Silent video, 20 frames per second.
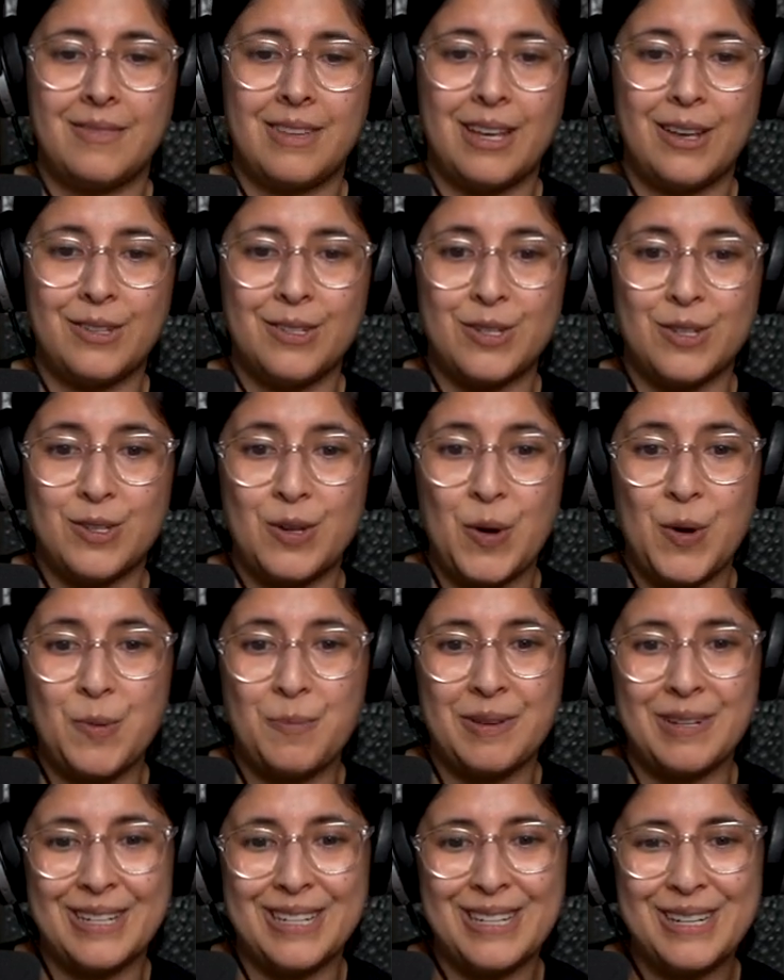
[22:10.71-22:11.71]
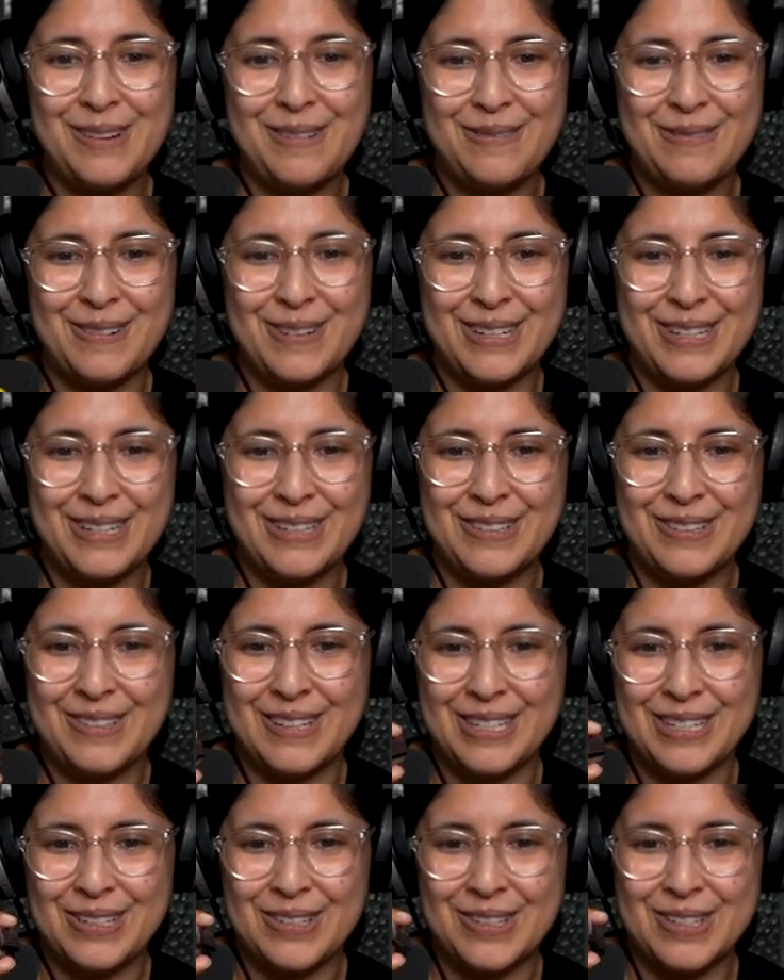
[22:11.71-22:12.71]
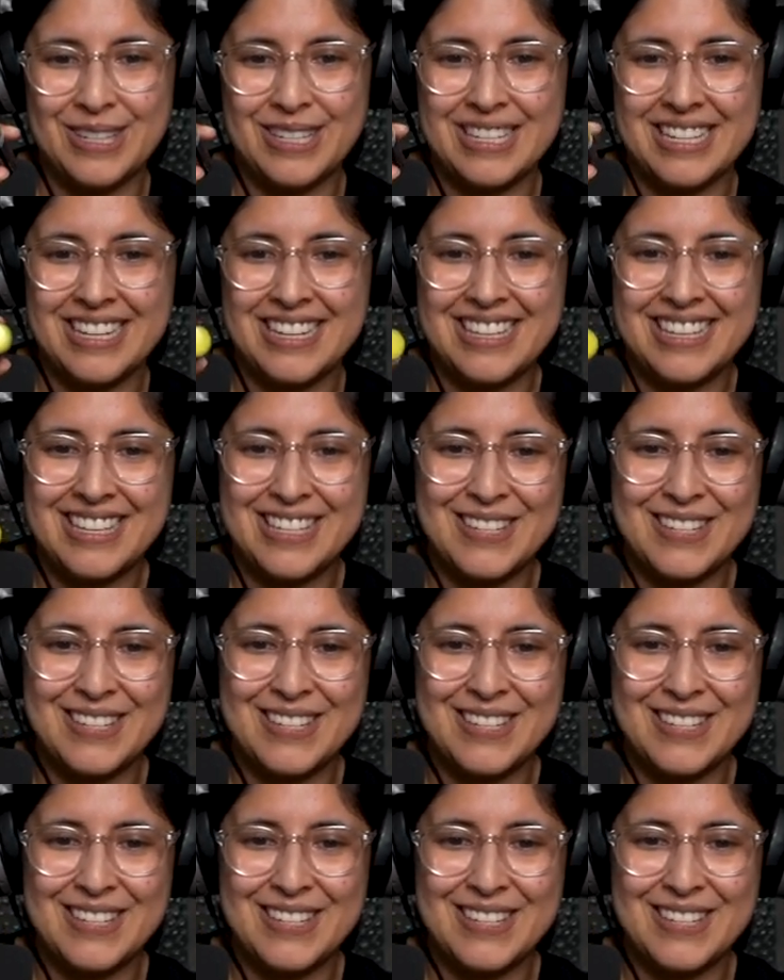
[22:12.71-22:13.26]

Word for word: I'll just open it up for you and you'll see.